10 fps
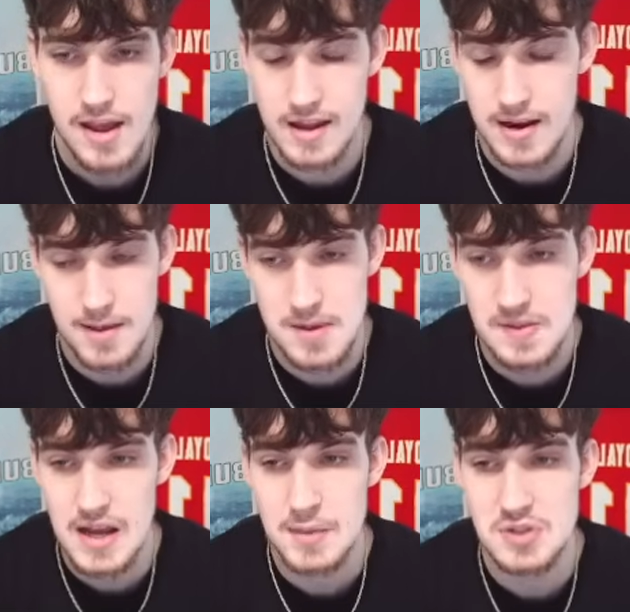And I
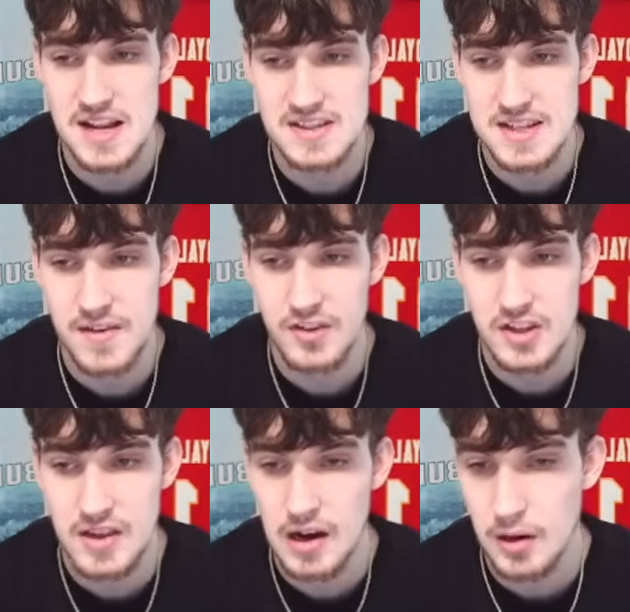mean, the upside's
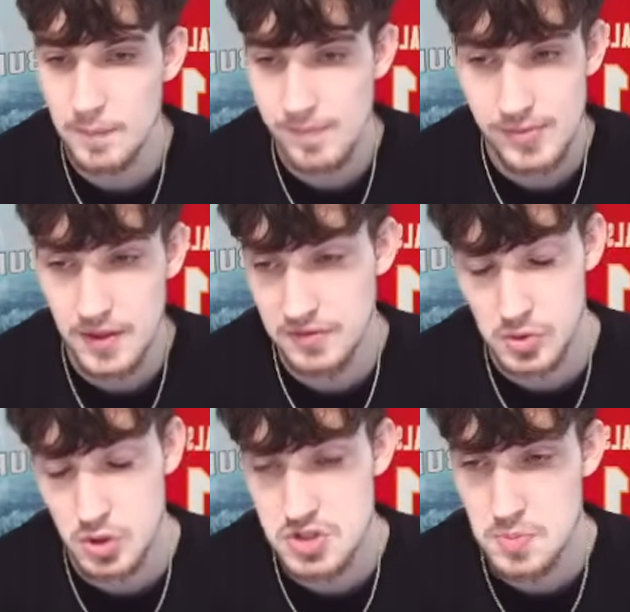definitely there. The
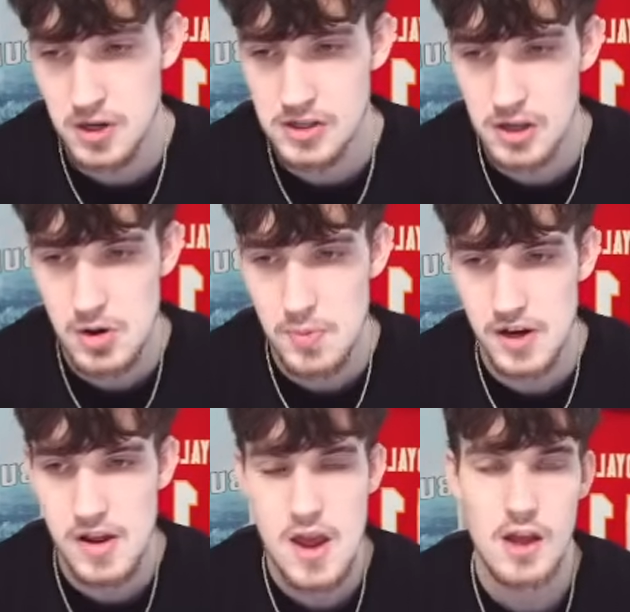floor is pretty low,
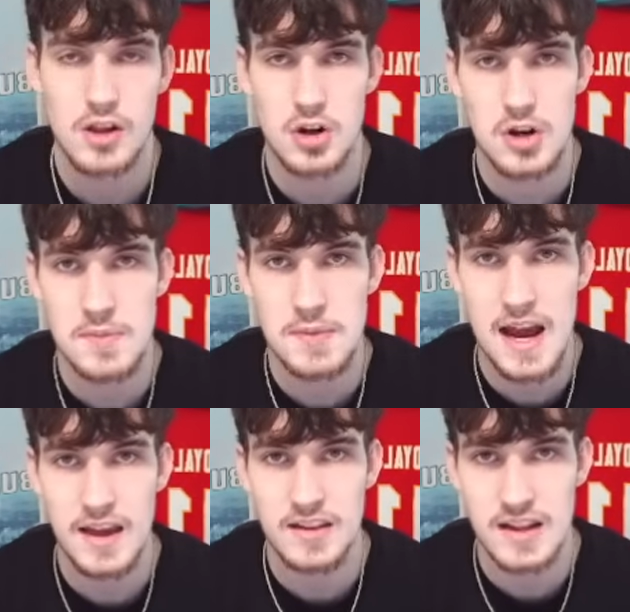but learning
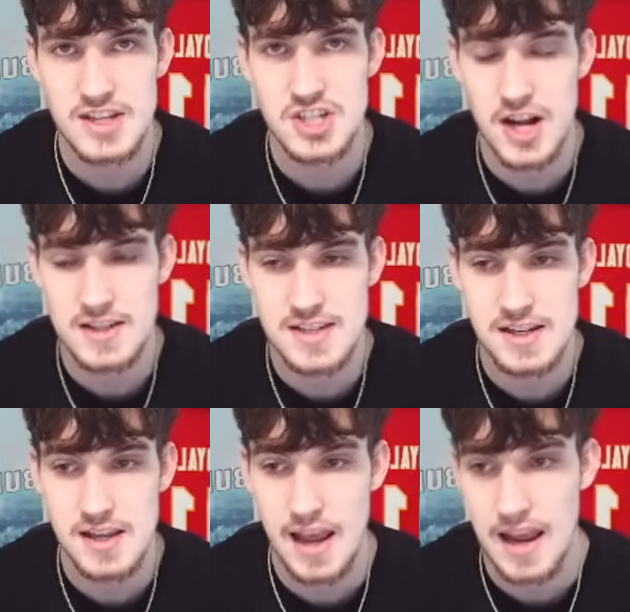behind Lane
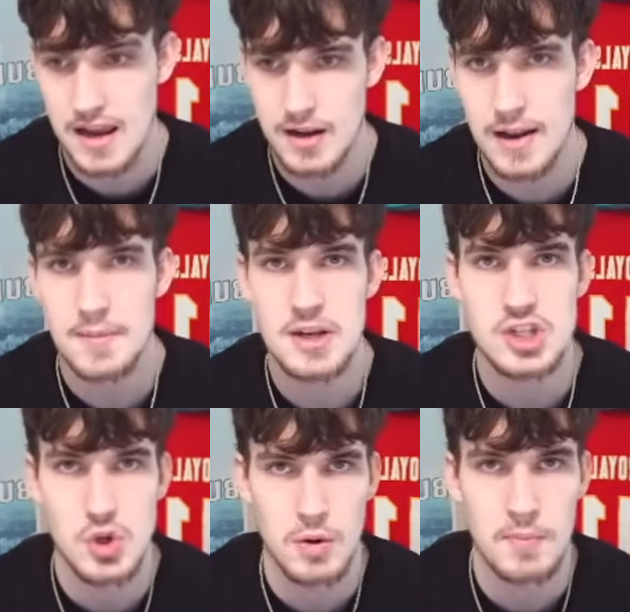Johnson and I
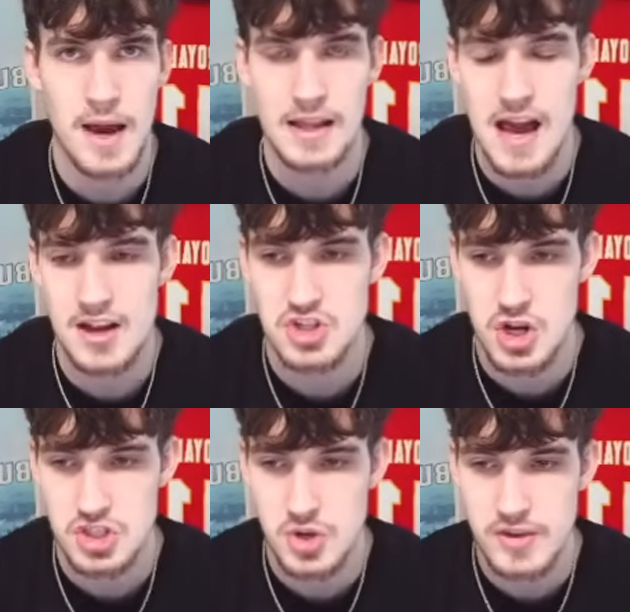mean Jordan Mailata is
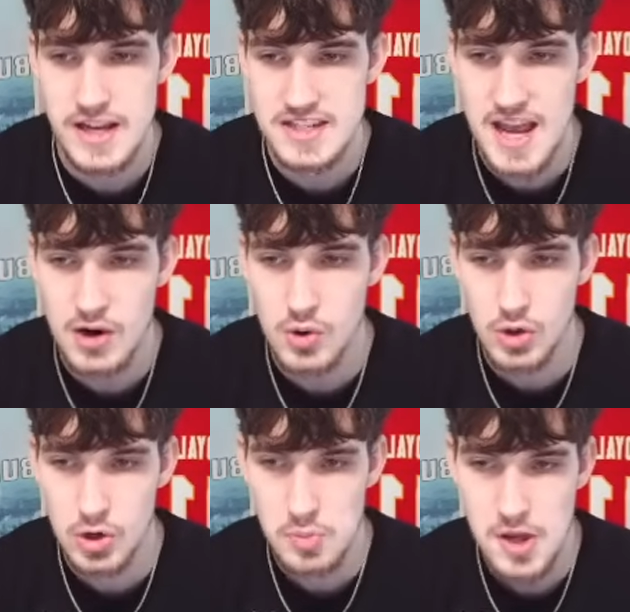also in that tackle
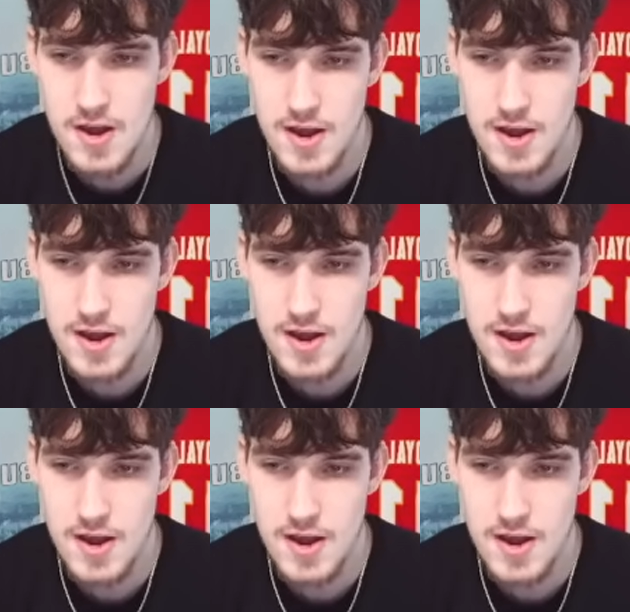group.